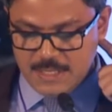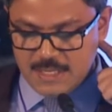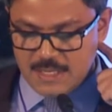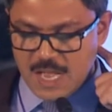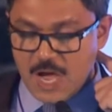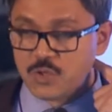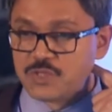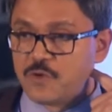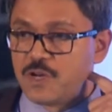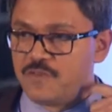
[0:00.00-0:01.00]
uh, House
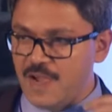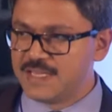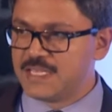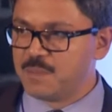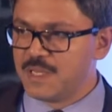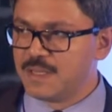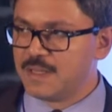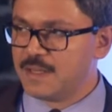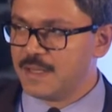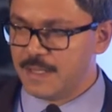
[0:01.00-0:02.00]
for inviting me
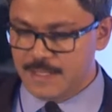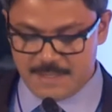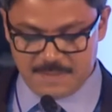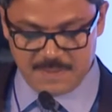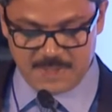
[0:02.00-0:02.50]
uh,